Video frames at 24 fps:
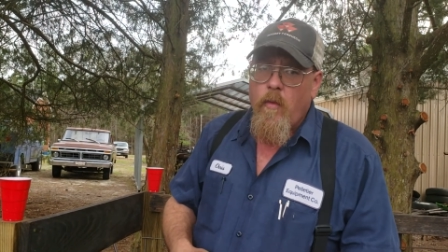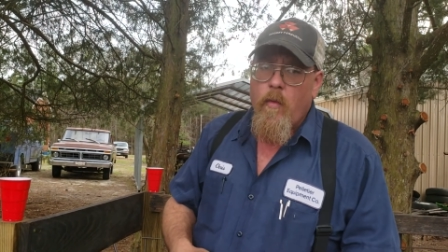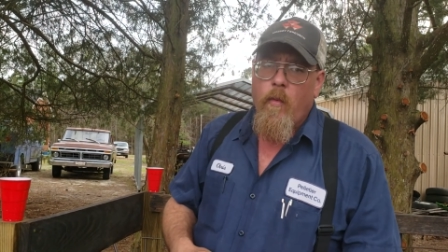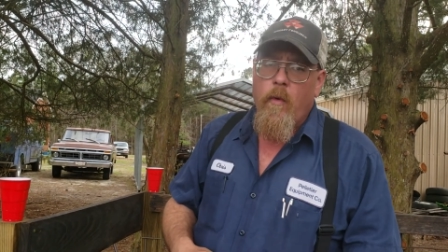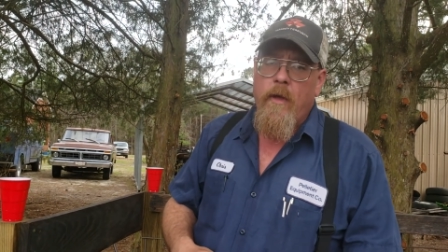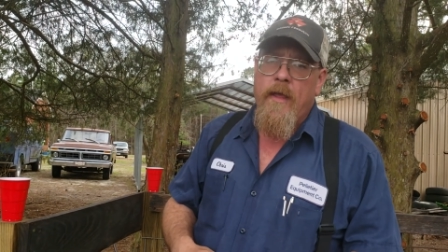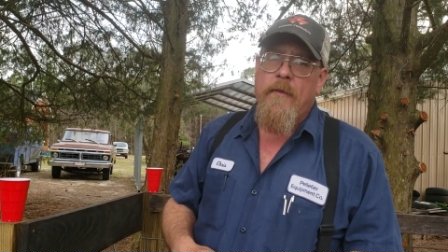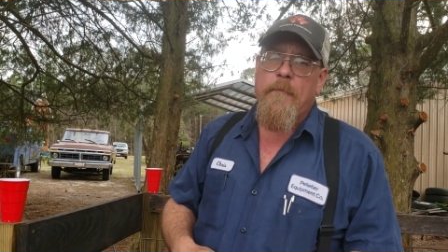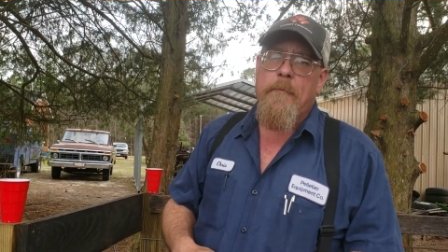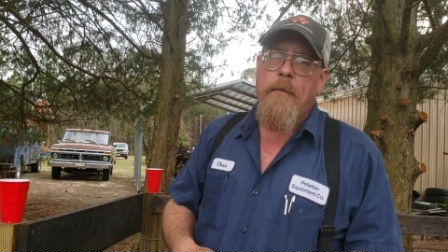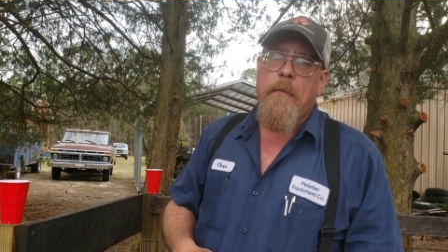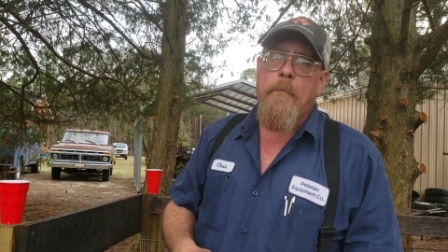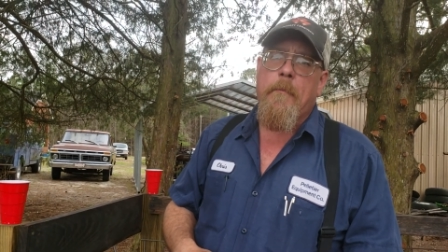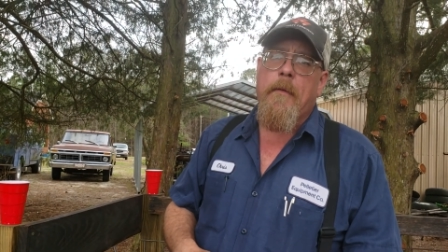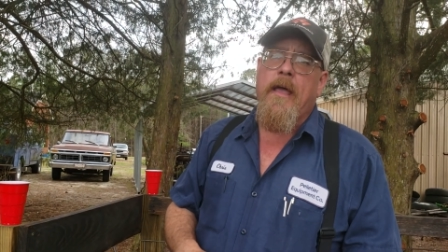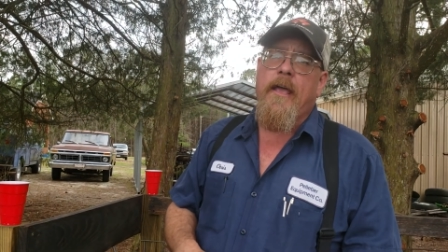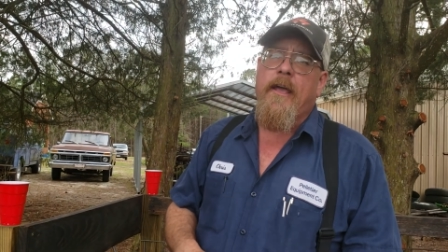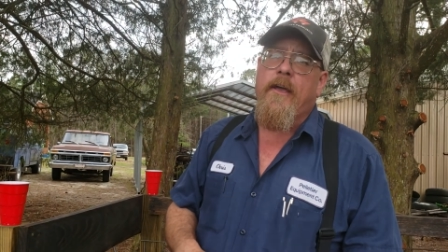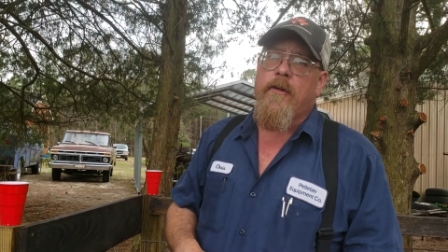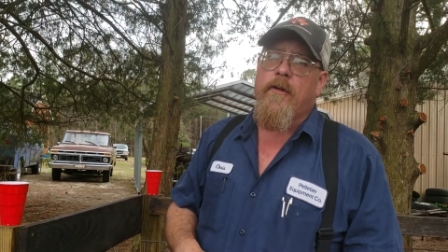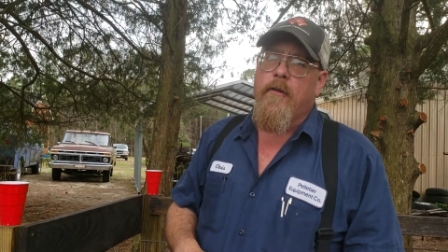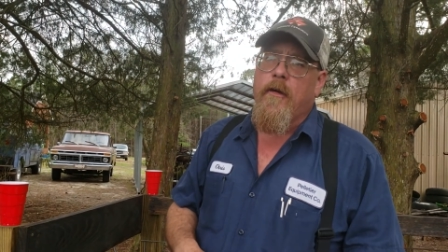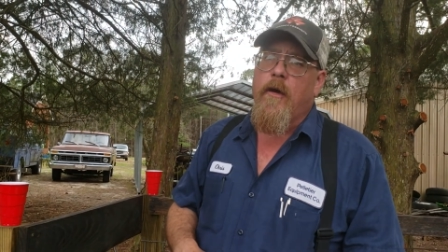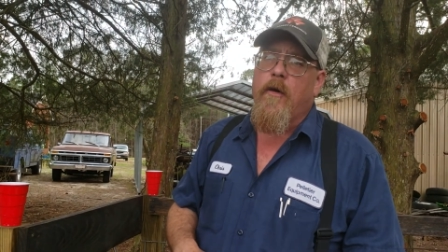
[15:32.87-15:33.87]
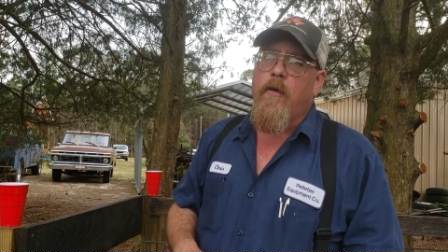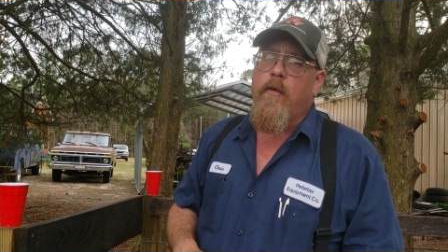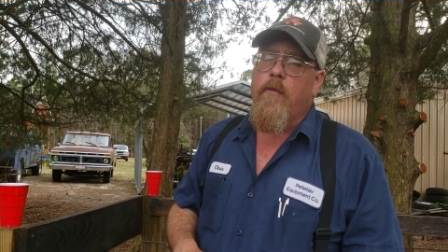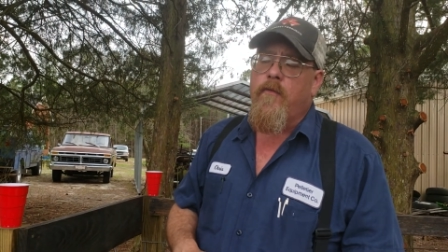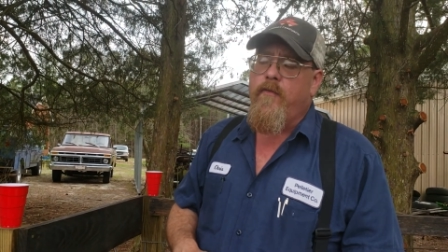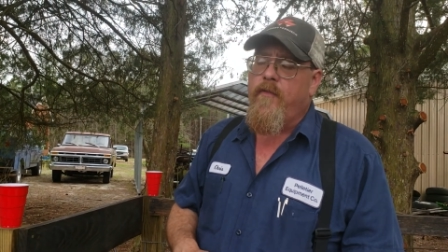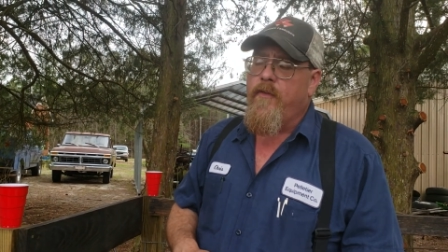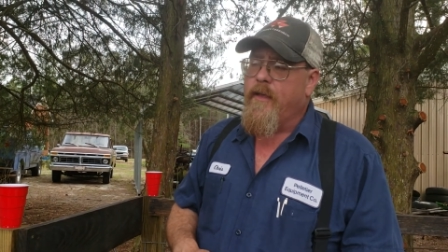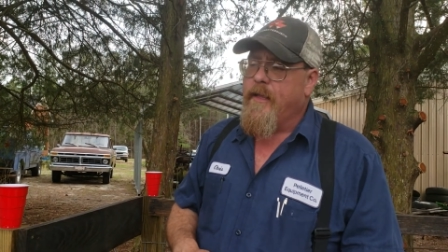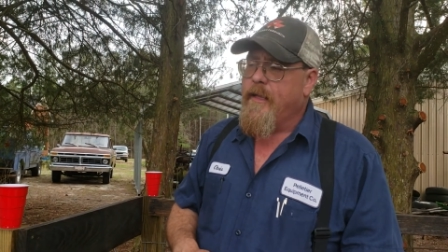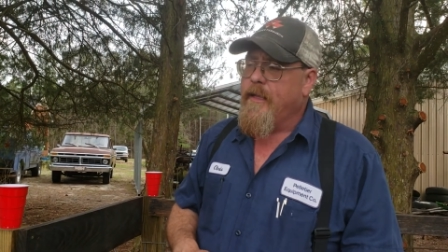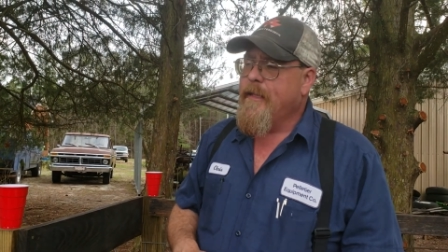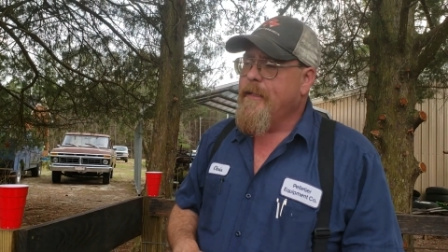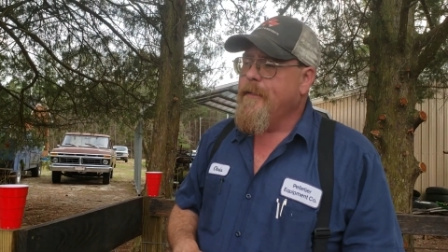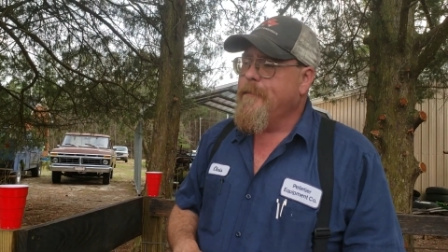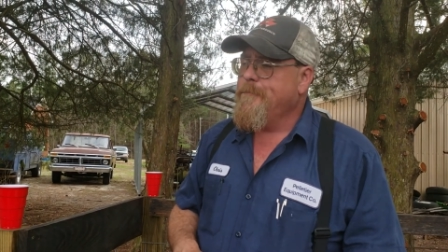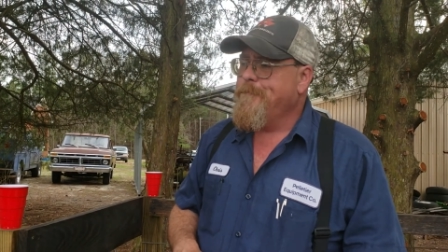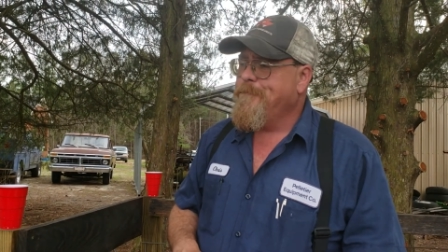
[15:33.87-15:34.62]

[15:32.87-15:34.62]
we've been making our own feed.